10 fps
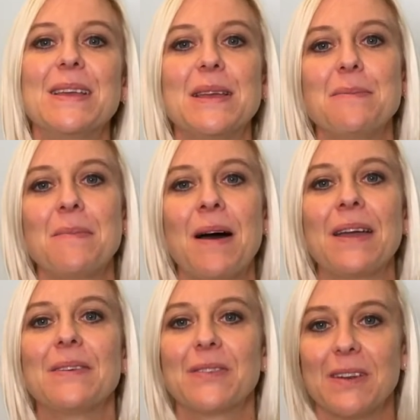You
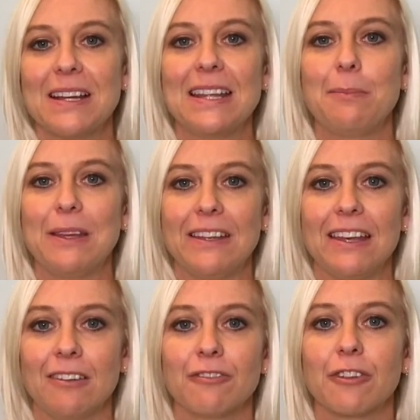might really be
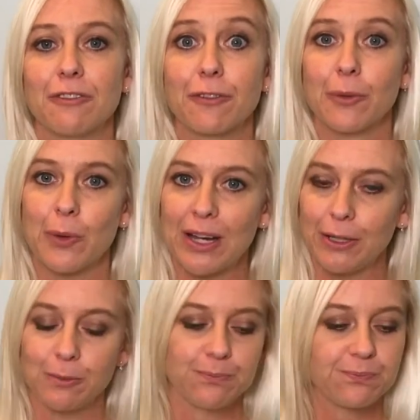in for it for a while,